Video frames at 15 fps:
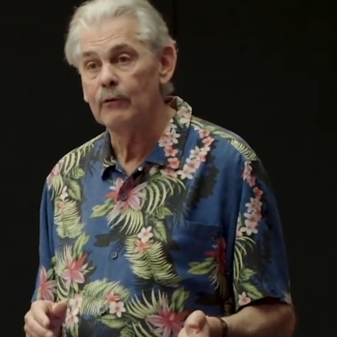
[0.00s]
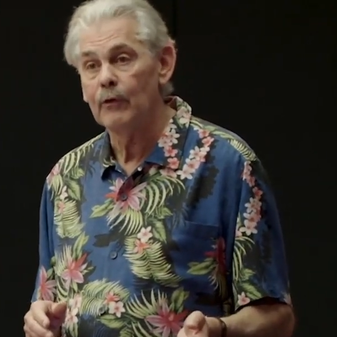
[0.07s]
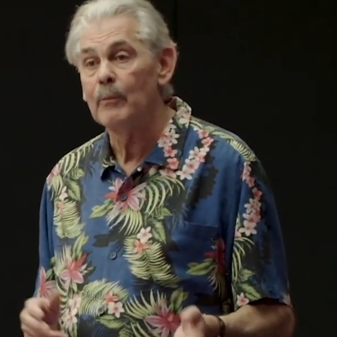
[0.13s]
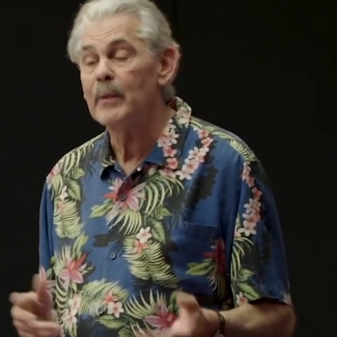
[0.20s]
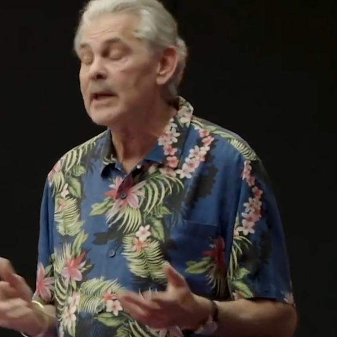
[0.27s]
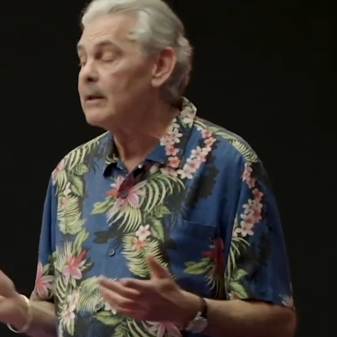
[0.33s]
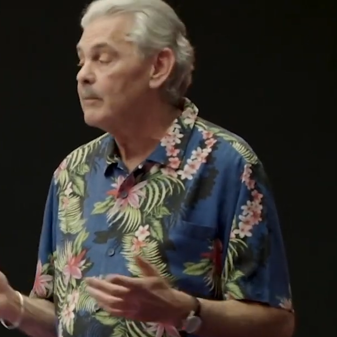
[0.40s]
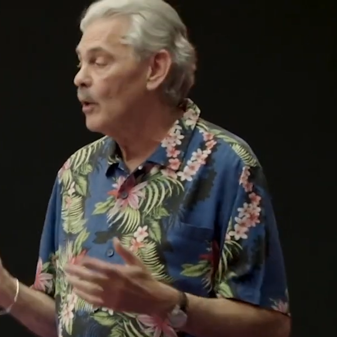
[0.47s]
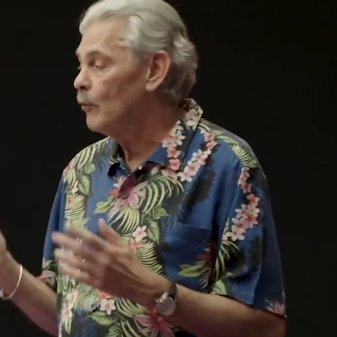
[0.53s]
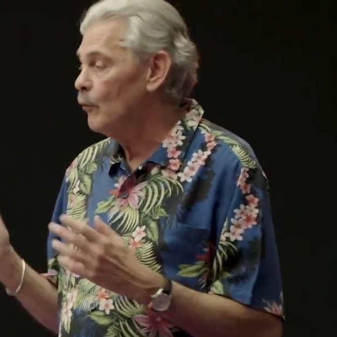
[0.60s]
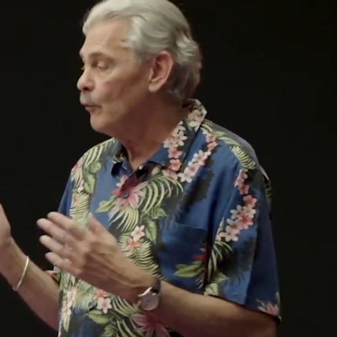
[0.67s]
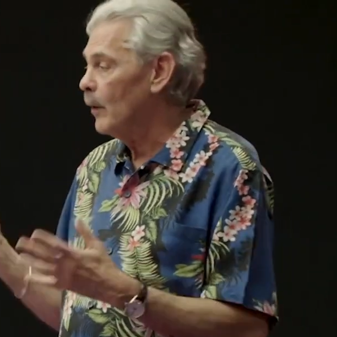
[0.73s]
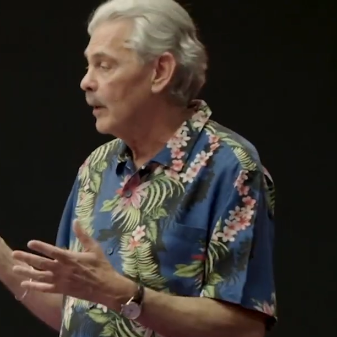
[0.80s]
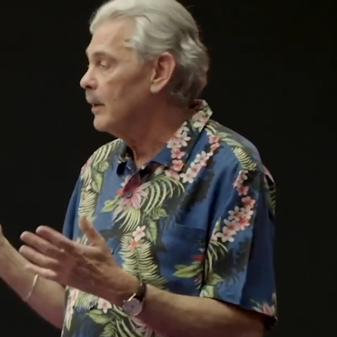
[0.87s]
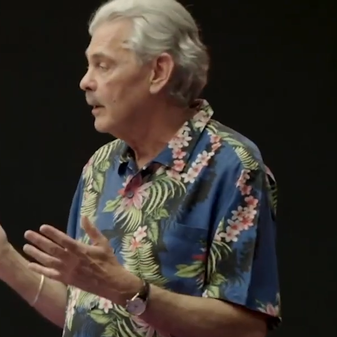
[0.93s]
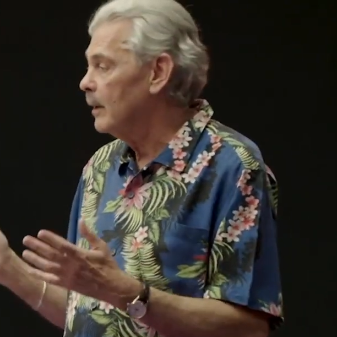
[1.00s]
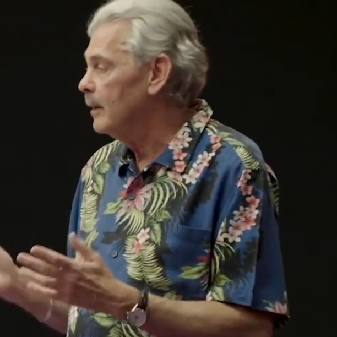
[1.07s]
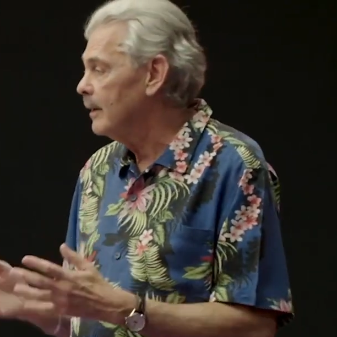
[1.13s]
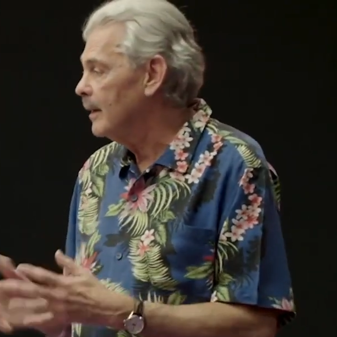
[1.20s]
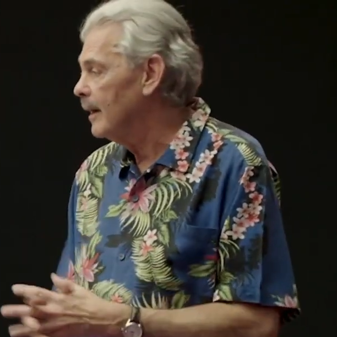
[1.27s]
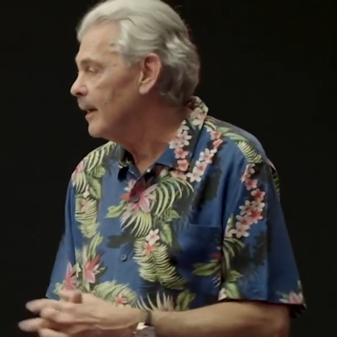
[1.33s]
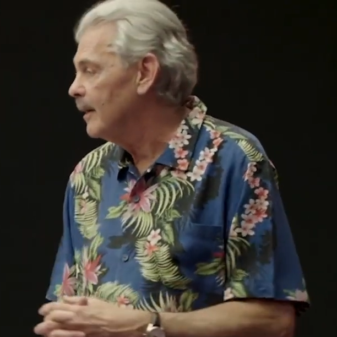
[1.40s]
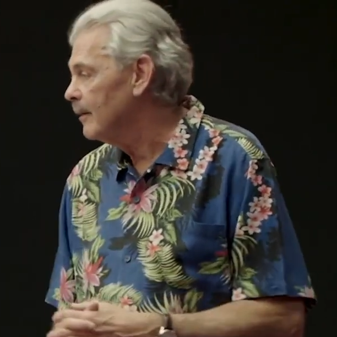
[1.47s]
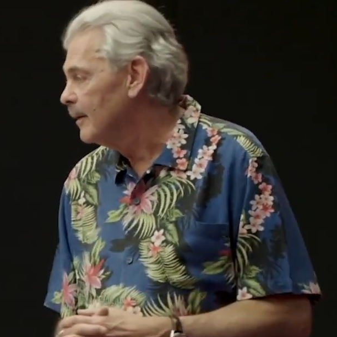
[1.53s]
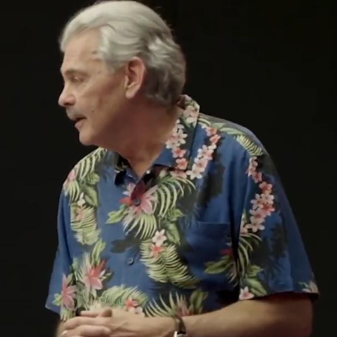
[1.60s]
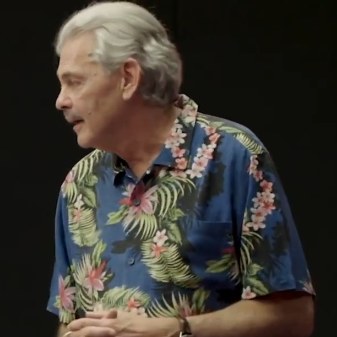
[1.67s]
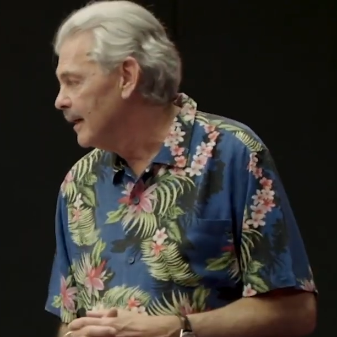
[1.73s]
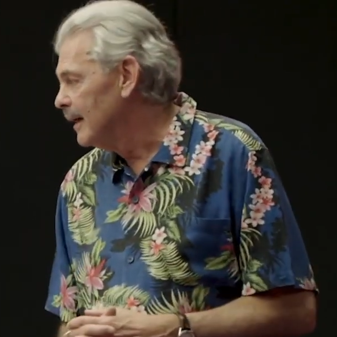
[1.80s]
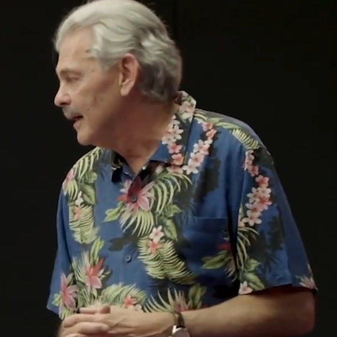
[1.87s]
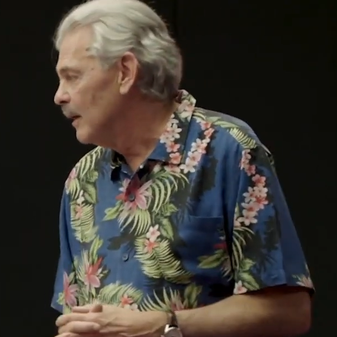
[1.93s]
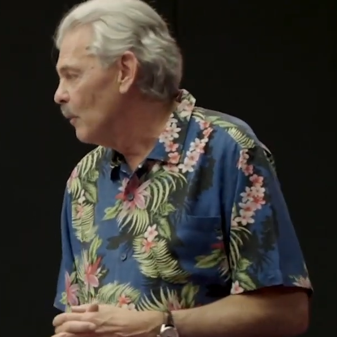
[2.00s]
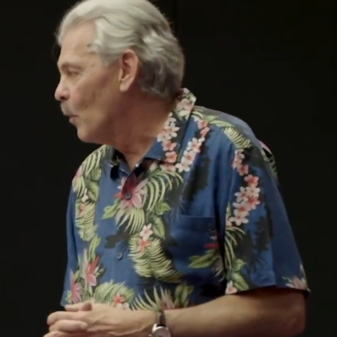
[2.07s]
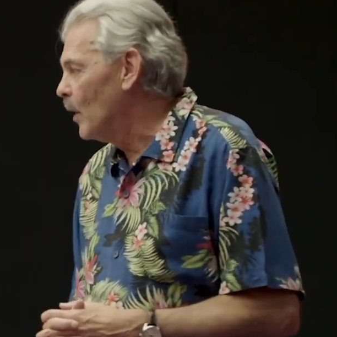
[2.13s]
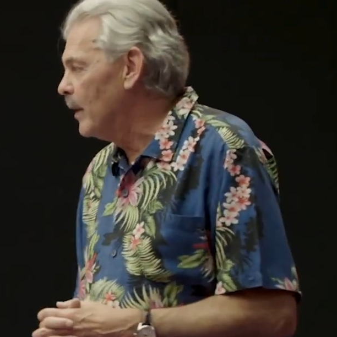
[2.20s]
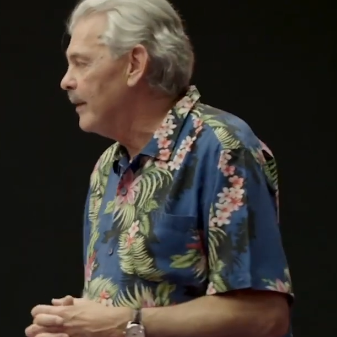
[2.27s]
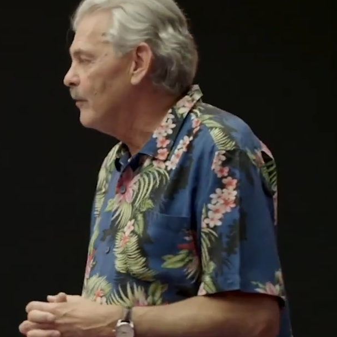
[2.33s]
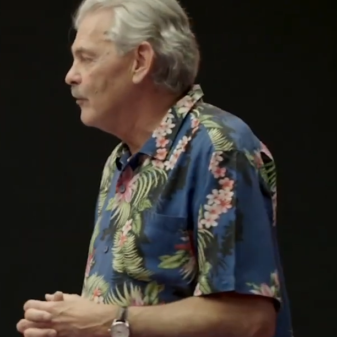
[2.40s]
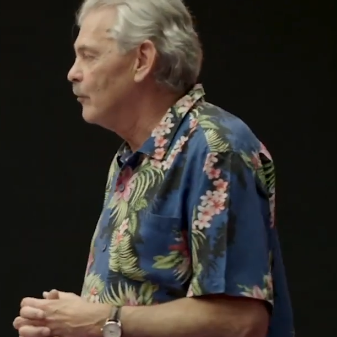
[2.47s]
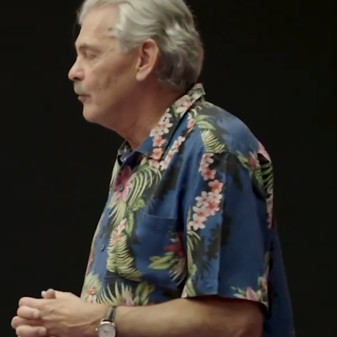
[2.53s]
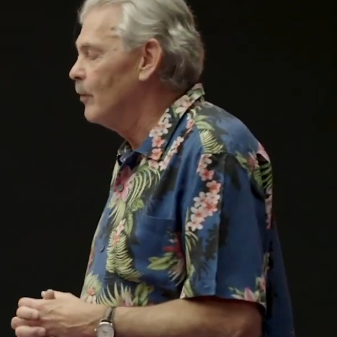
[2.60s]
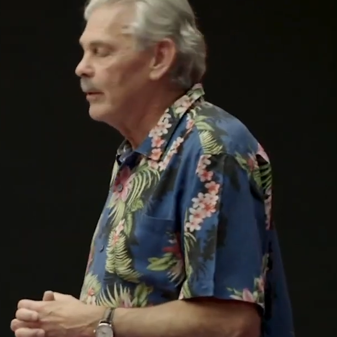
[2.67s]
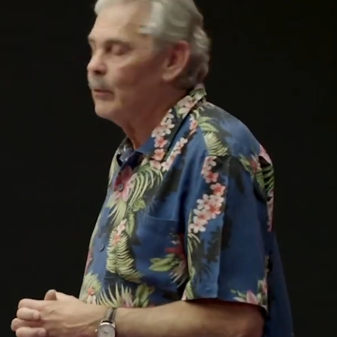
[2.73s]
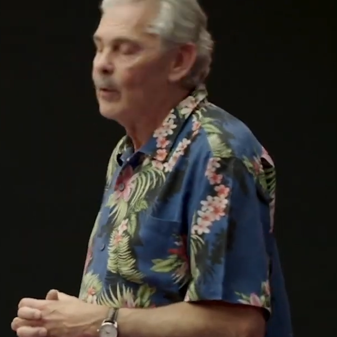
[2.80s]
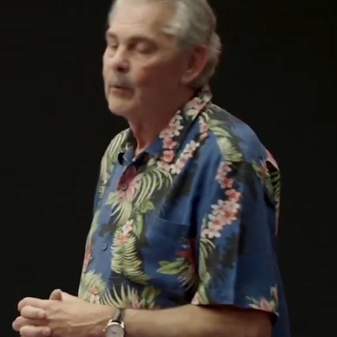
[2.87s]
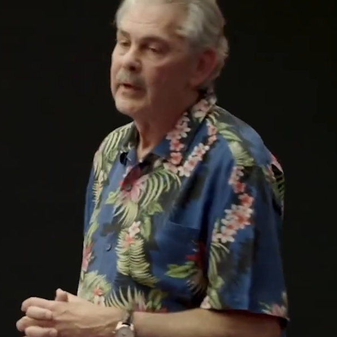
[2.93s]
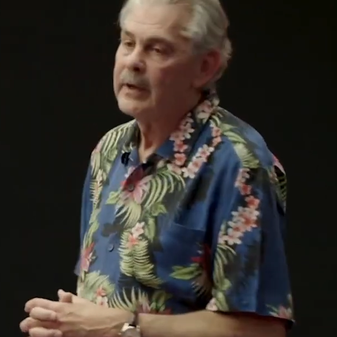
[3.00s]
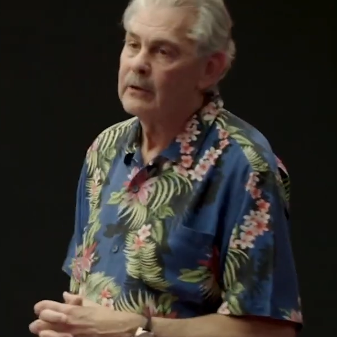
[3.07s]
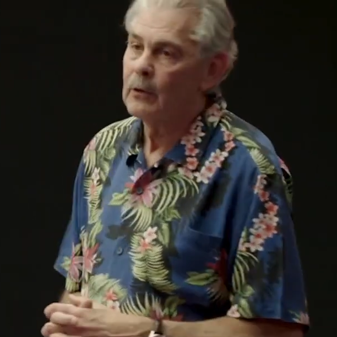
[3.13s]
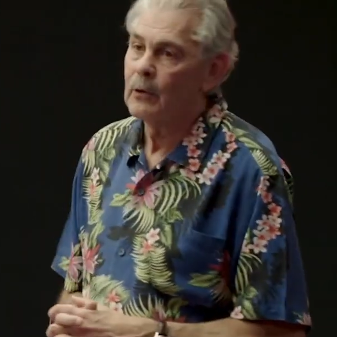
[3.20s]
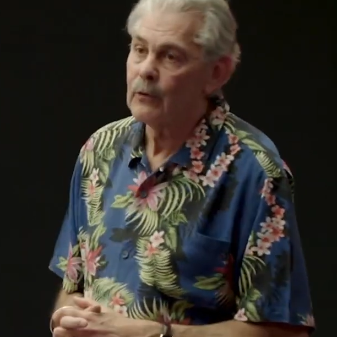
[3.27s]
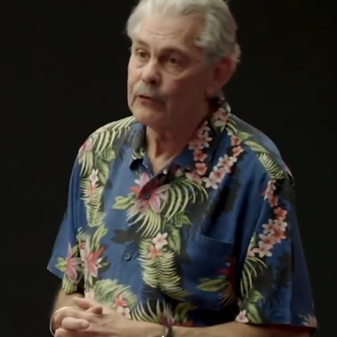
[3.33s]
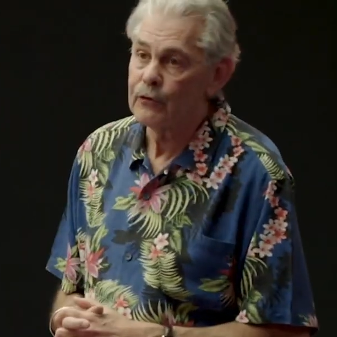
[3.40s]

For me, the most funky one is what we call